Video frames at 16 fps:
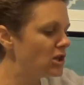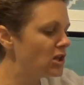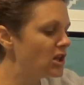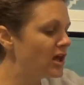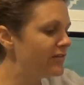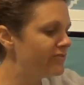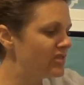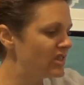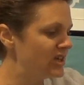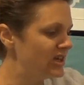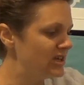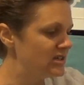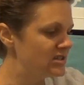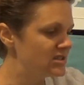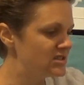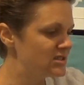love
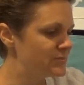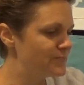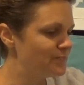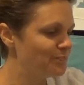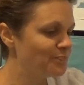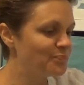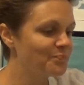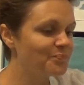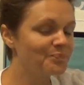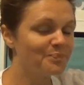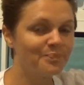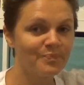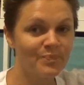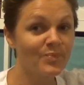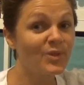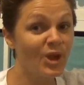these.
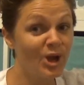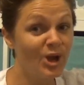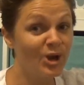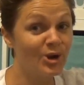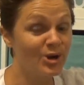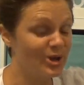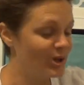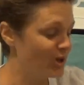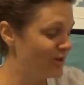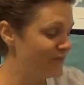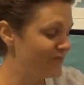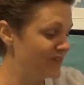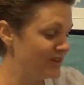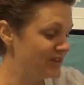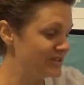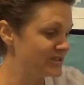I already love
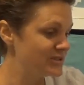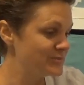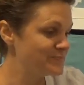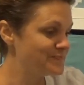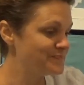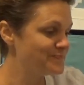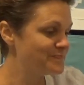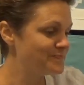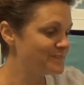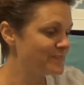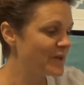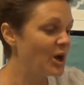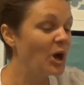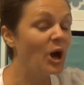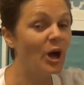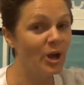these.
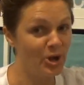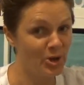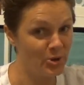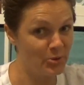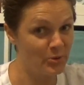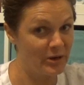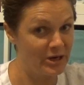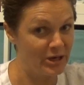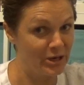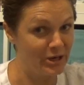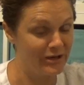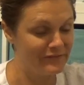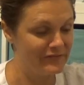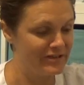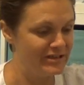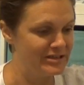I already
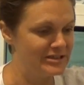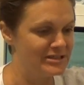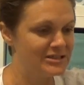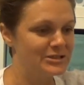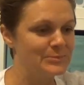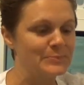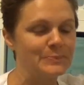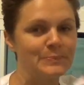love these.